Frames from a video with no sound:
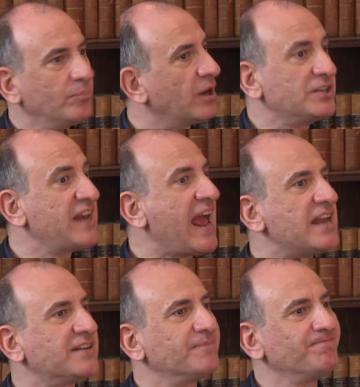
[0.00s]
but
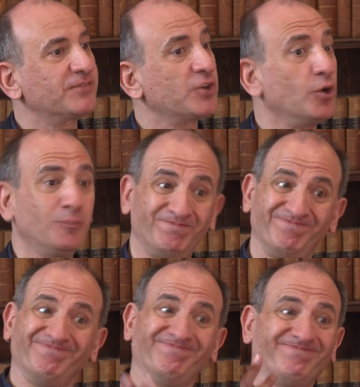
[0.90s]
dead. So,
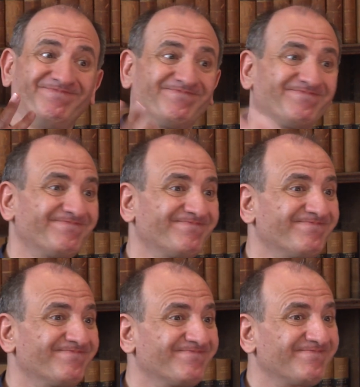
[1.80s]

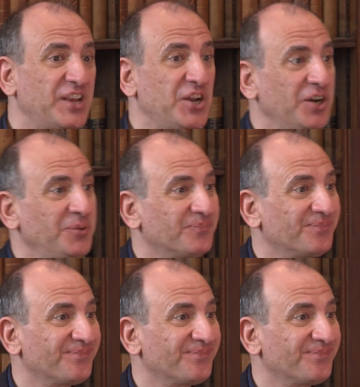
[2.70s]
you know,